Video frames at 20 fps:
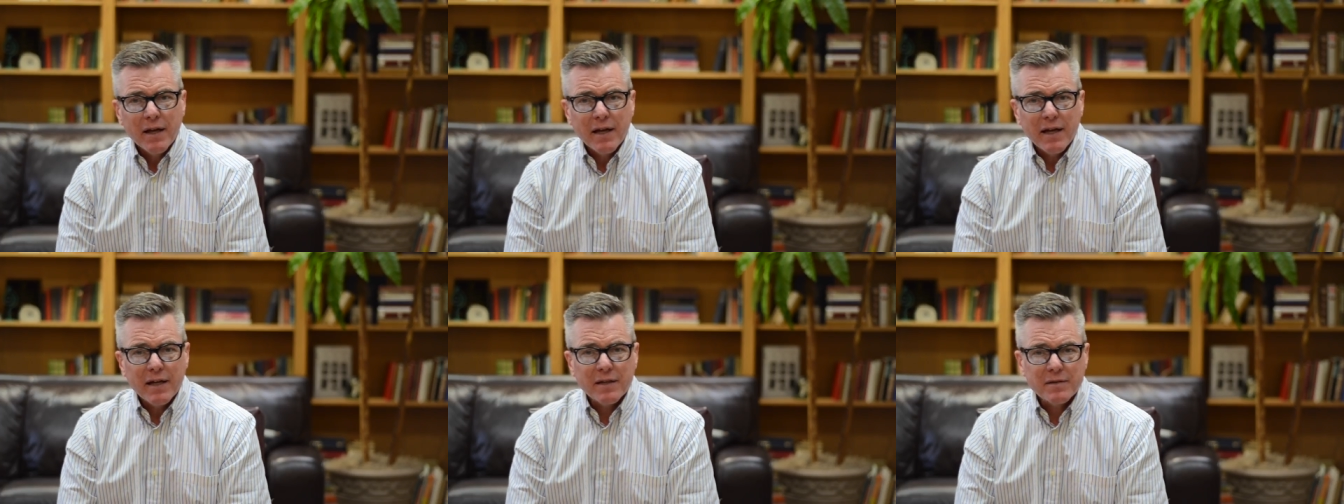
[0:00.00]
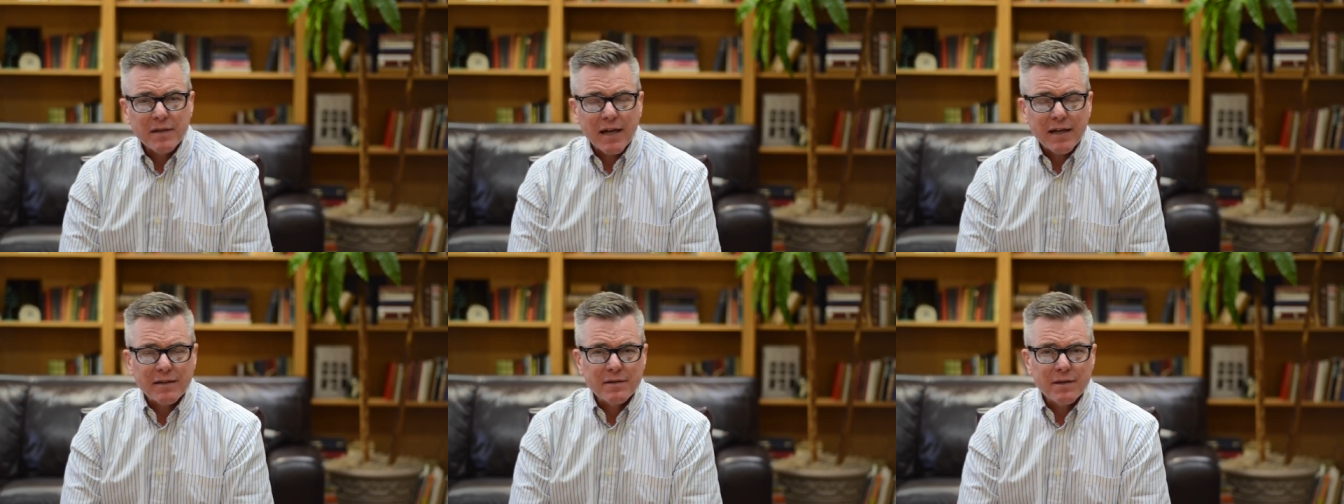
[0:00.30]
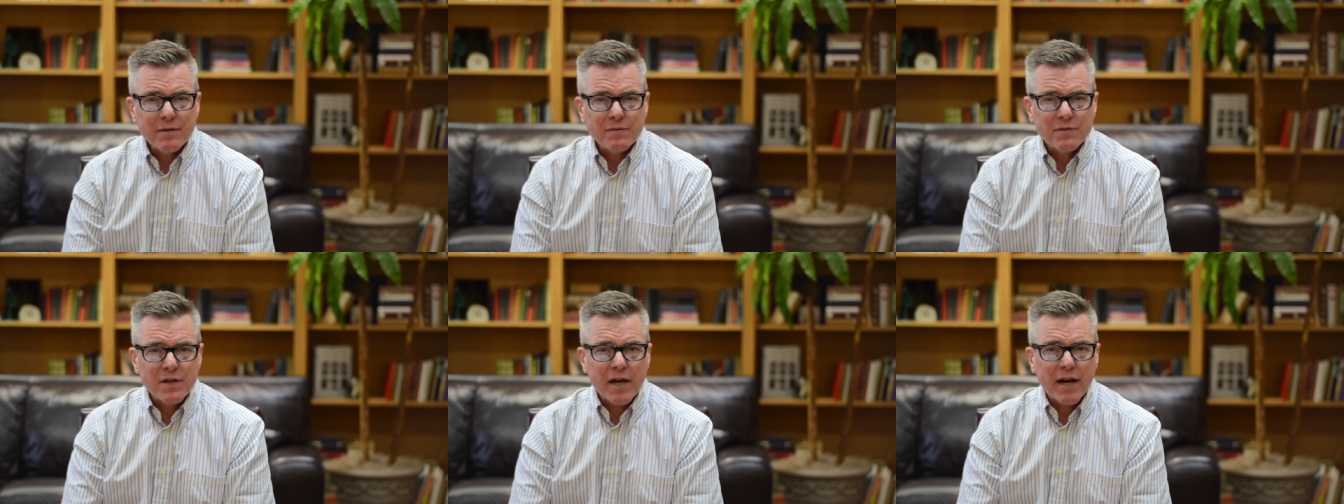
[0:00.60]
It's as
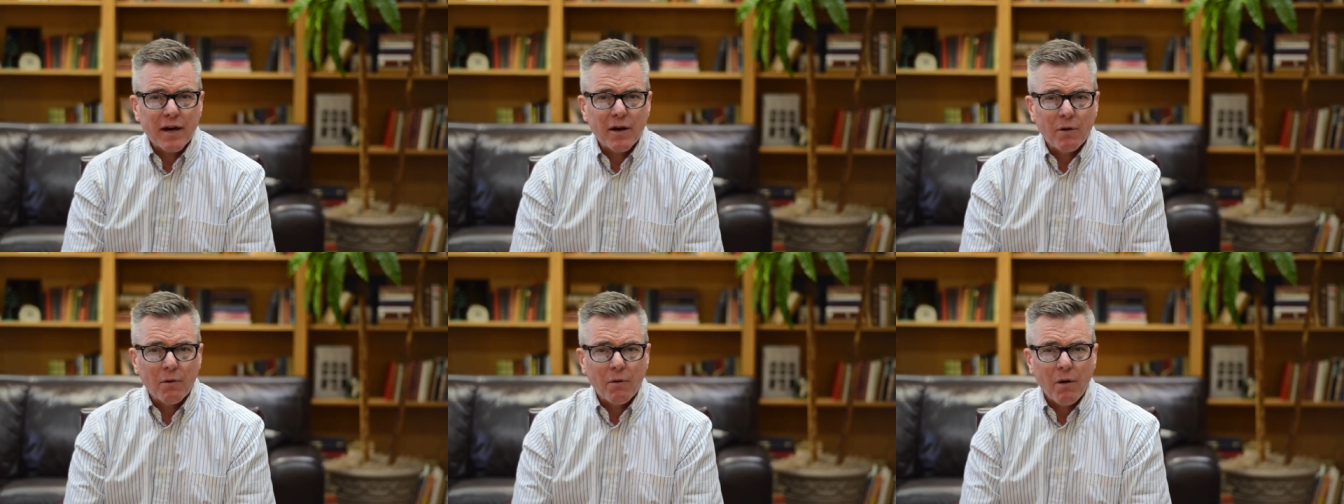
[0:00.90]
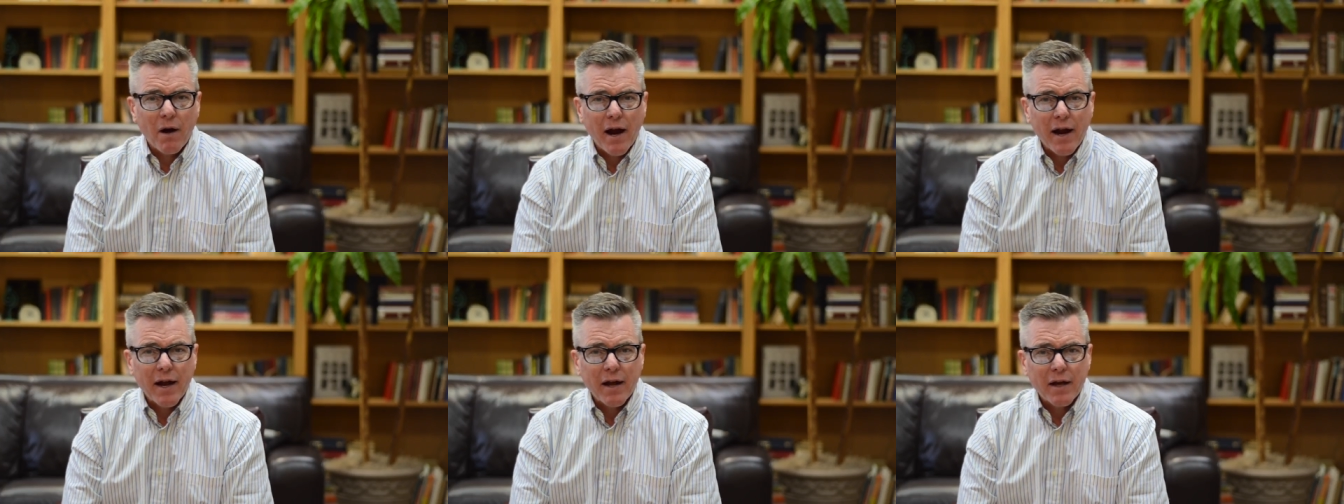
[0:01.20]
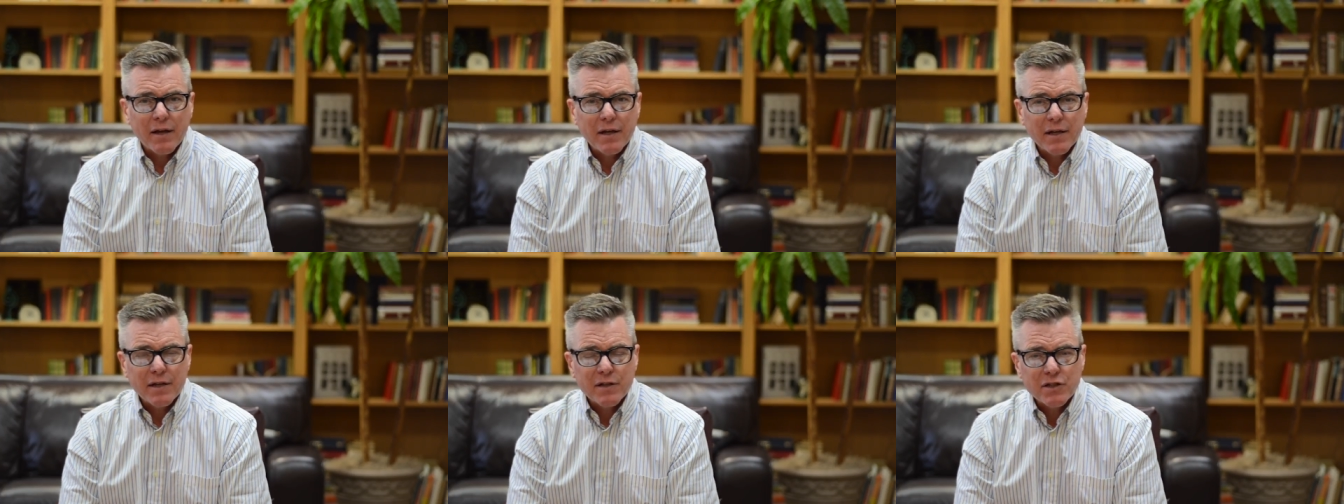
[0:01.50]
if
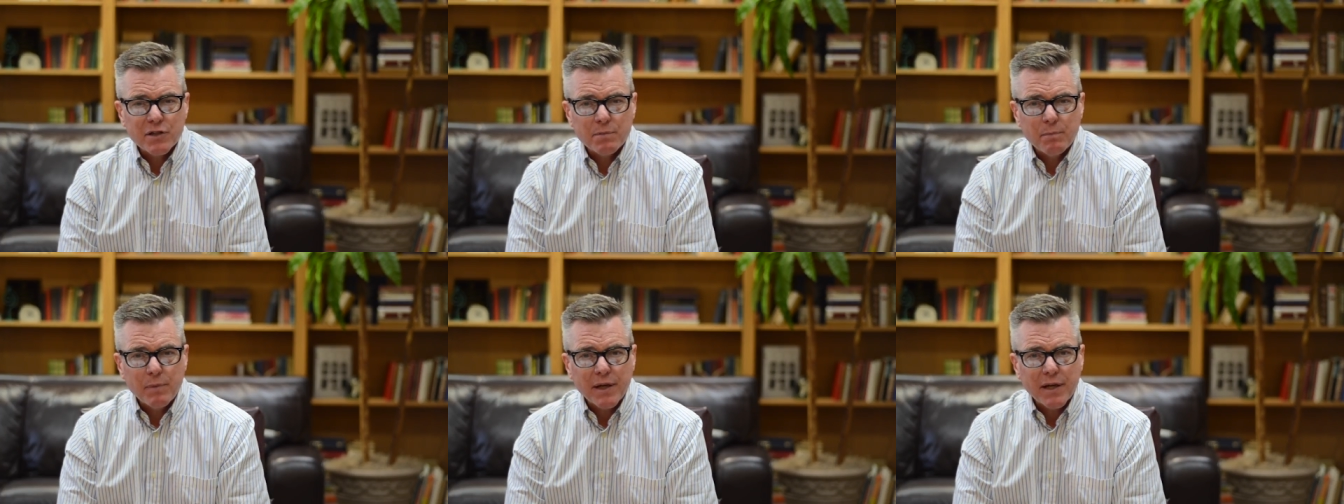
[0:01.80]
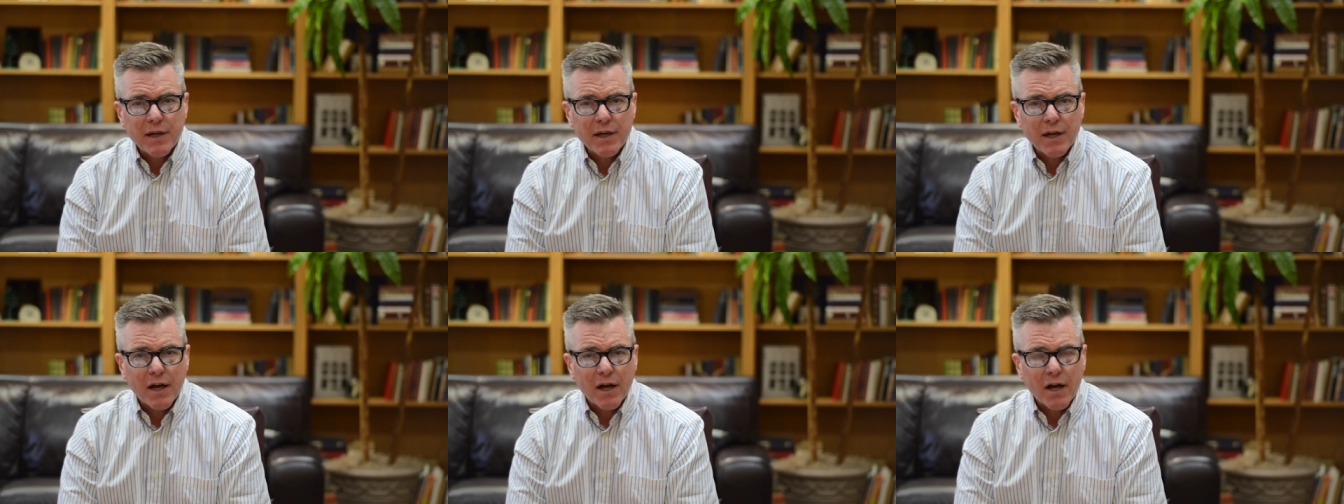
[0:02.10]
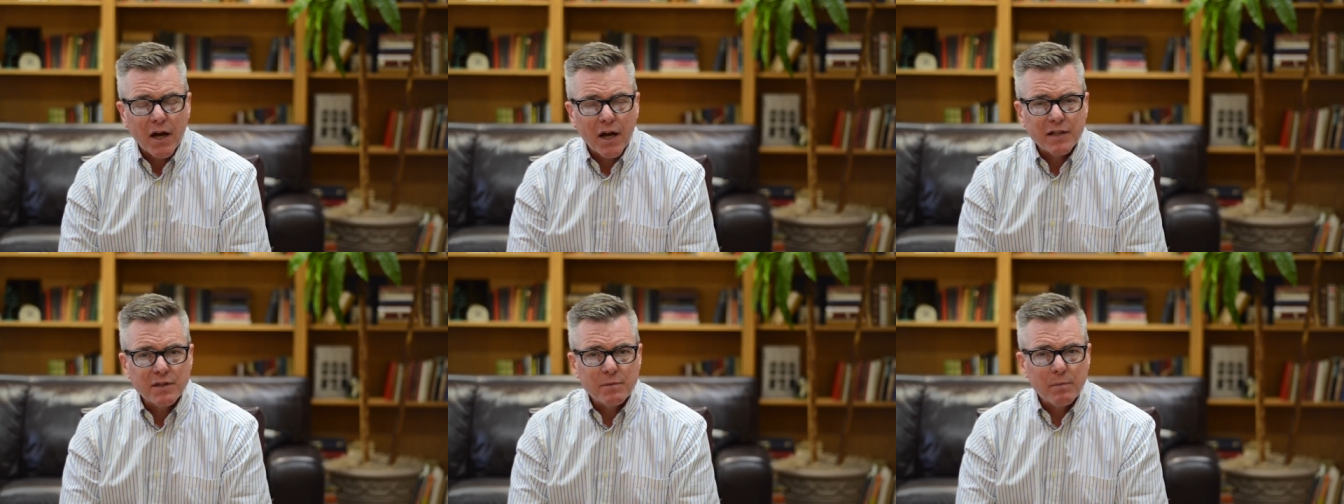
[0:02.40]
Zechariah is speaking on
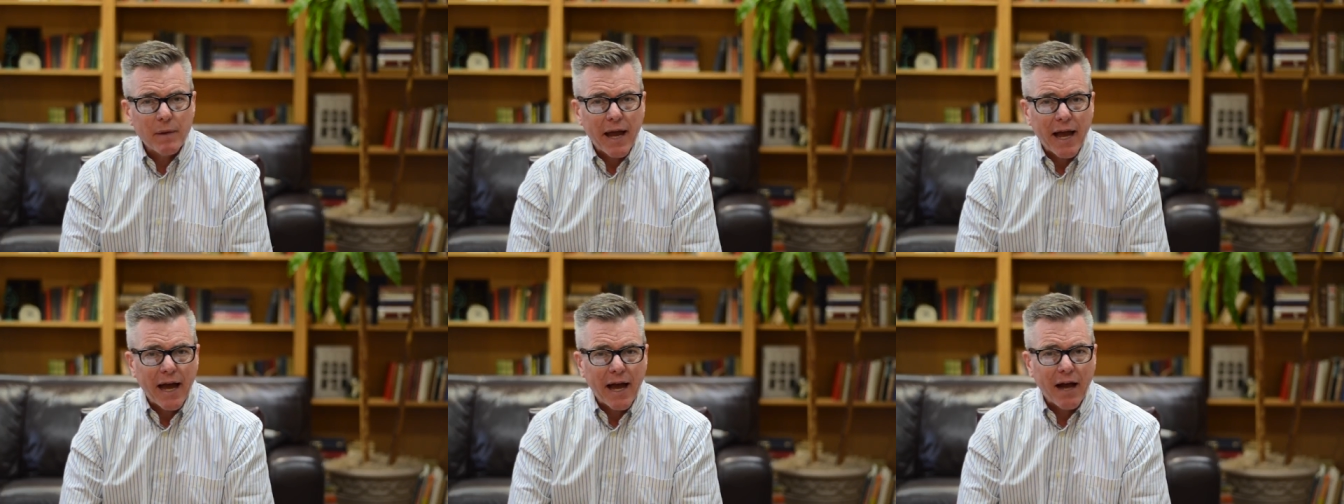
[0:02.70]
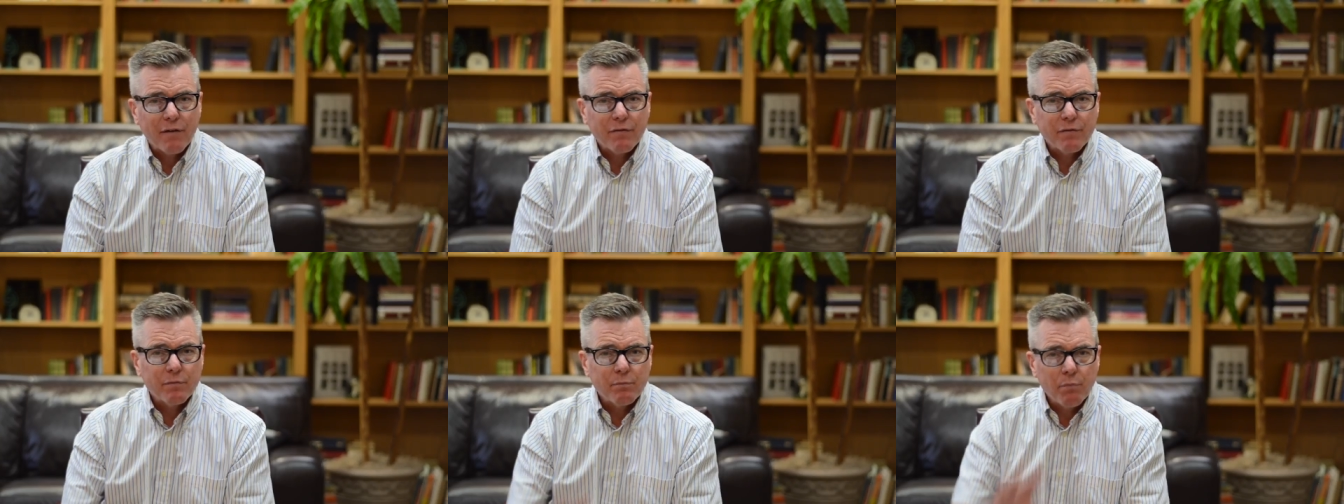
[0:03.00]
God's behalf,